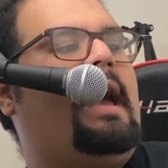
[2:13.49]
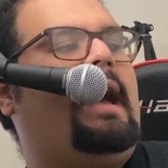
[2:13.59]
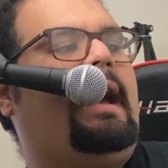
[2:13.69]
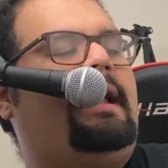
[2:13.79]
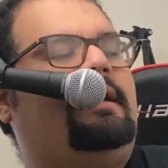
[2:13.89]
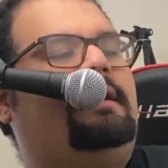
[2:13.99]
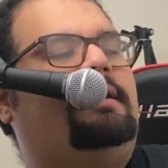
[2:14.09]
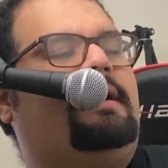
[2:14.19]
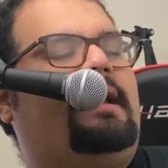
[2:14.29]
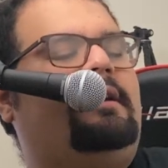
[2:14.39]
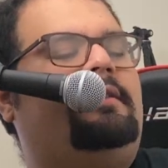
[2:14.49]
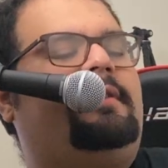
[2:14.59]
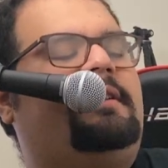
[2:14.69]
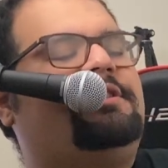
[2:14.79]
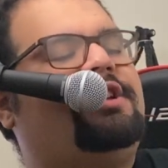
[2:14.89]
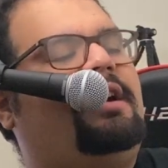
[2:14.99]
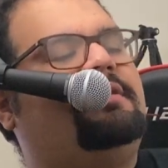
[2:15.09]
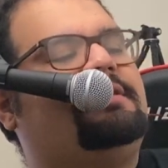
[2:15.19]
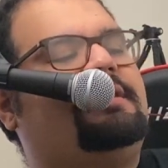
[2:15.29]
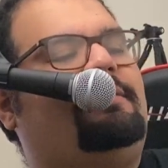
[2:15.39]
and kind of the various
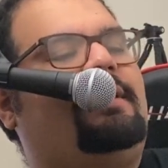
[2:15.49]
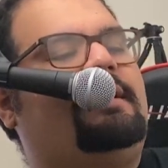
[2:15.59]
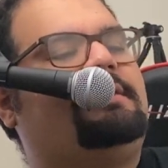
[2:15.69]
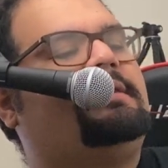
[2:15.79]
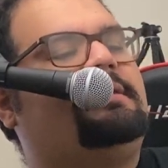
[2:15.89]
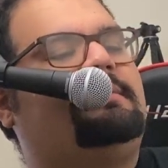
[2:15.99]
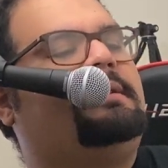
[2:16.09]
challenges that went into